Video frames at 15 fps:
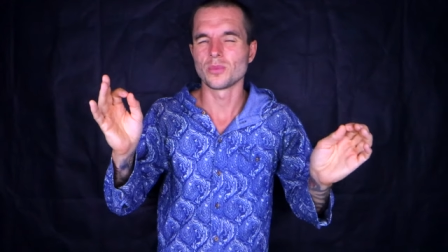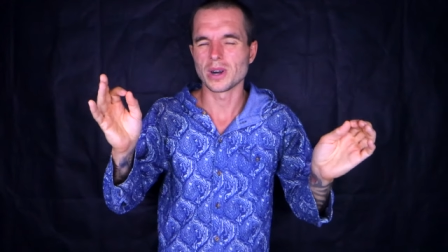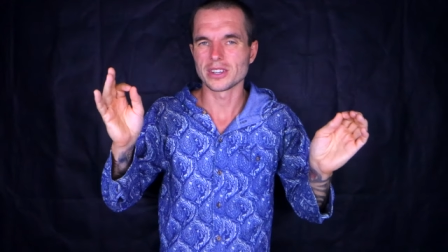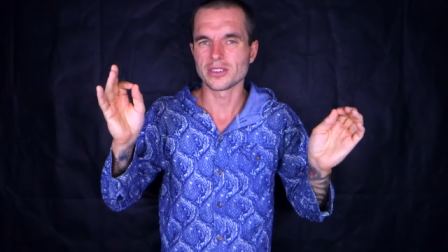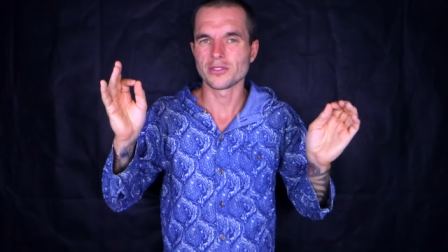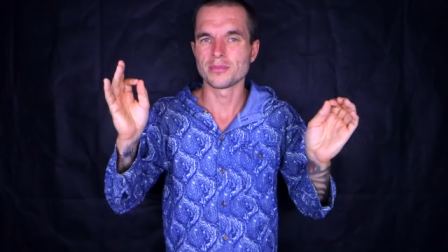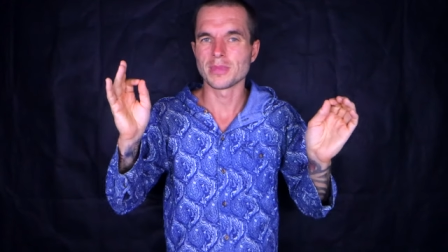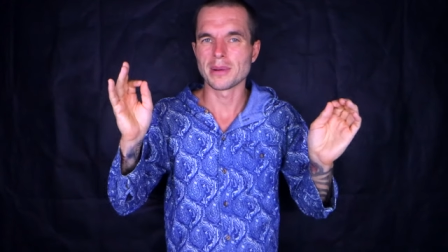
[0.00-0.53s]
one
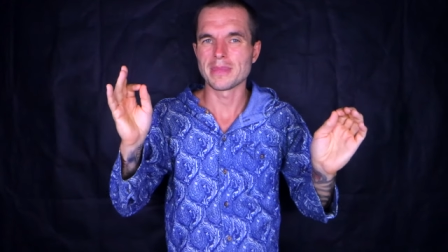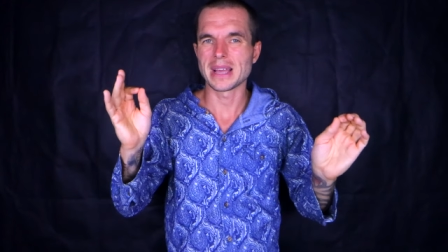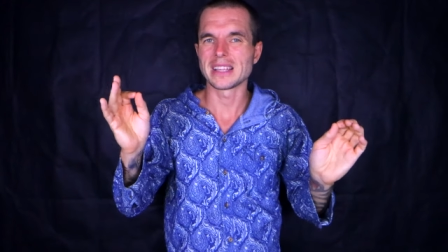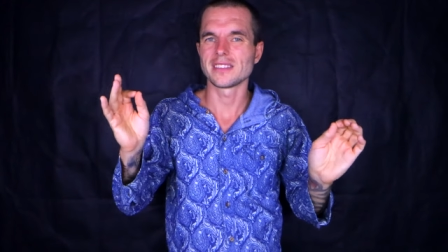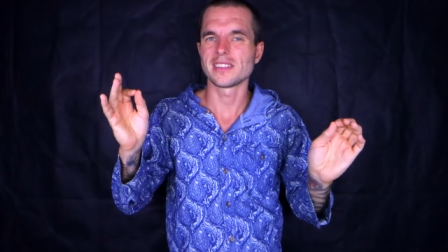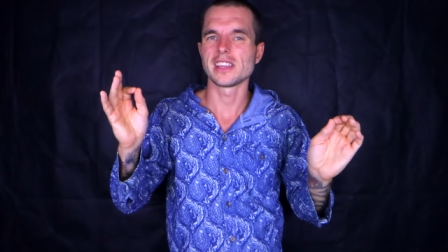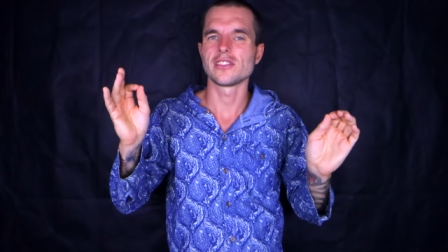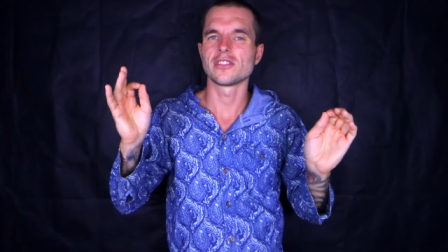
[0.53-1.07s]
of my
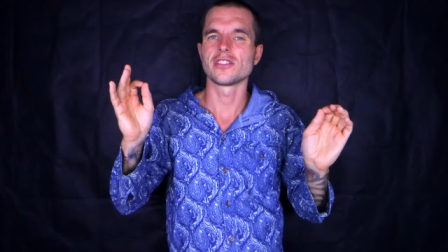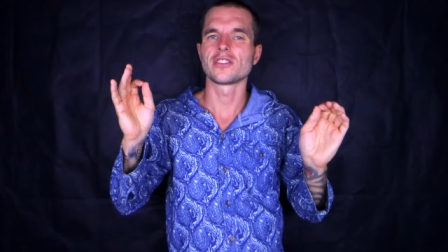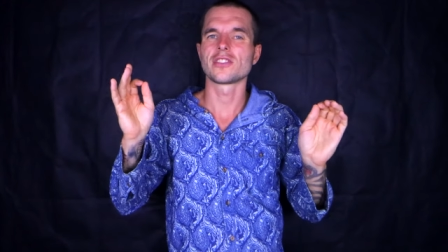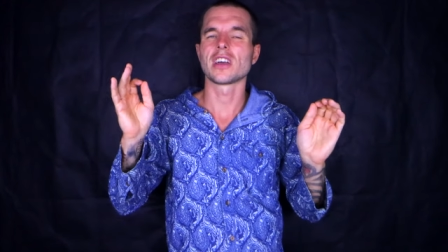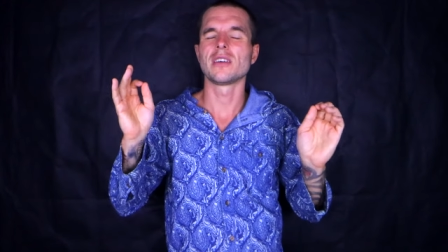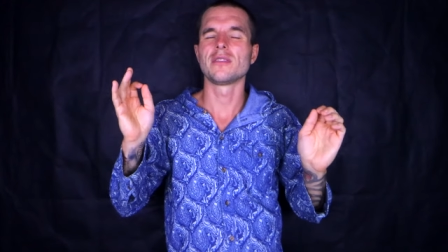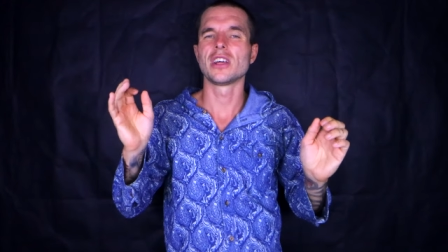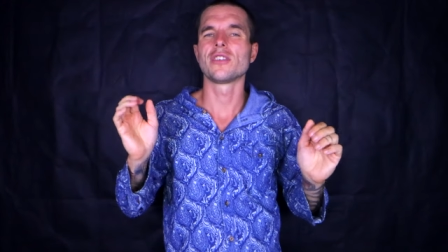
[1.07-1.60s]
main teachers
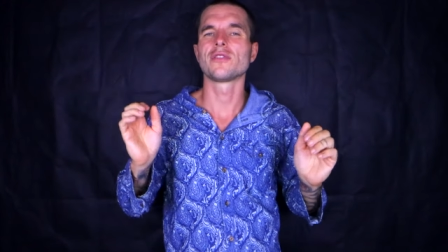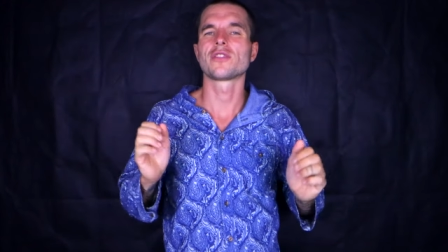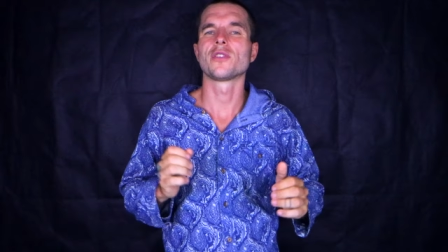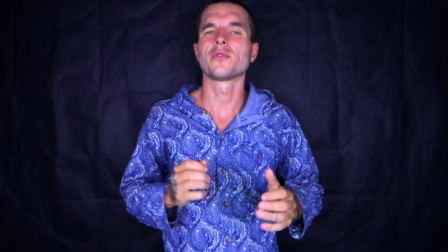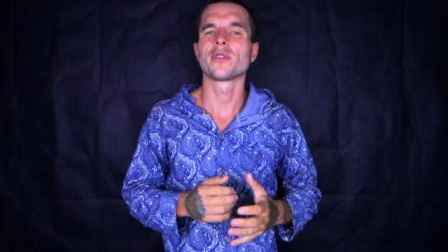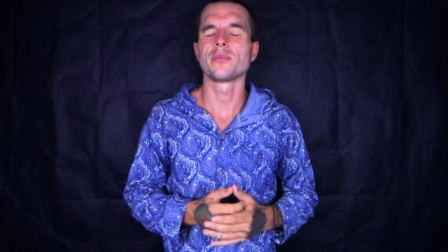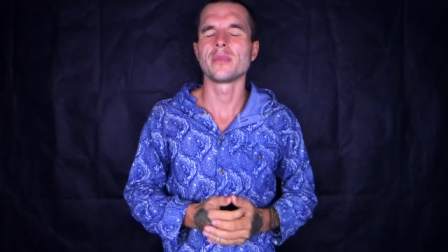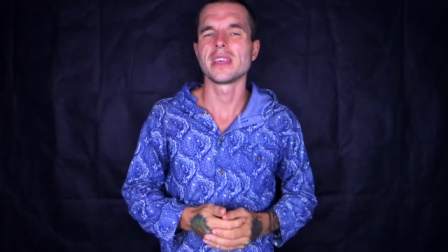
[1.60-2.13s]
that I've learned
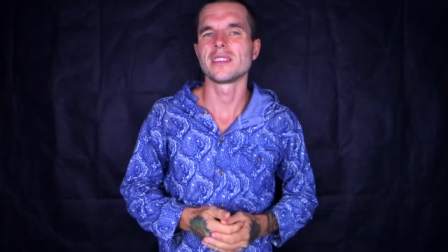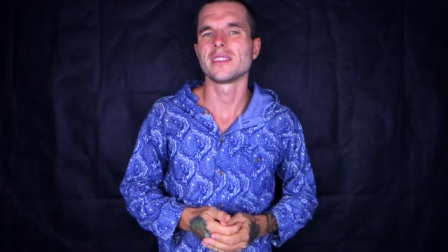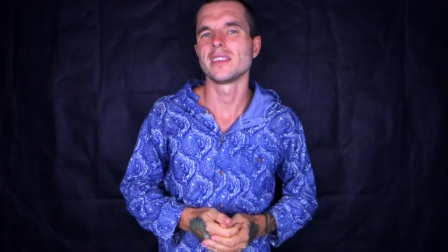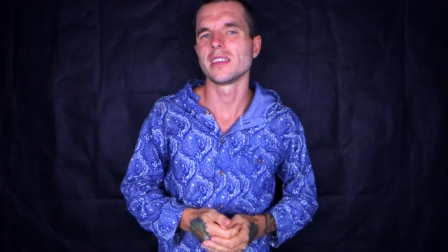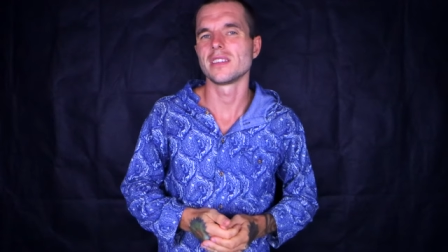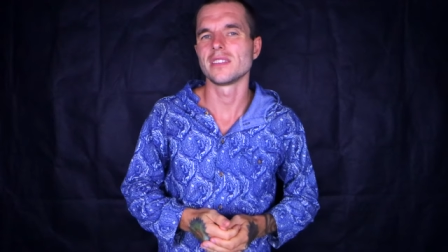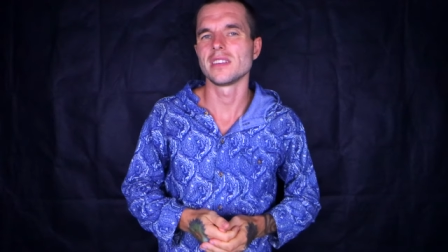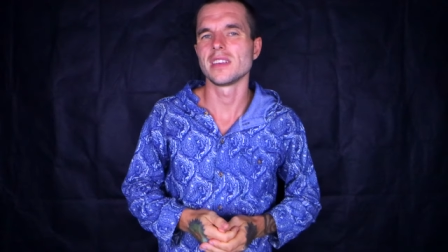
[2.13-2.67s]
from from years and
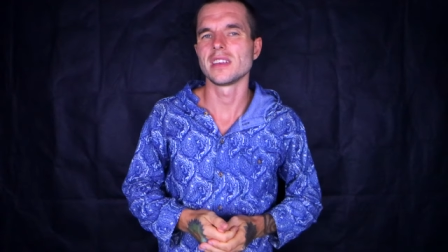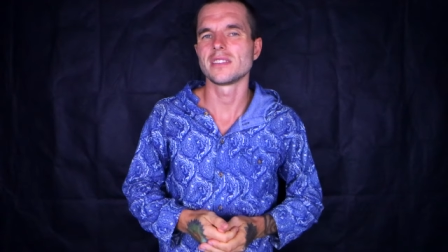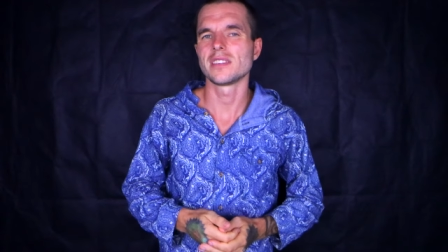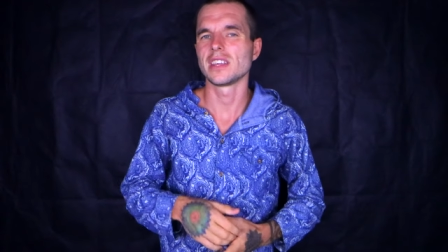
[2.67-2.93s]
years and years,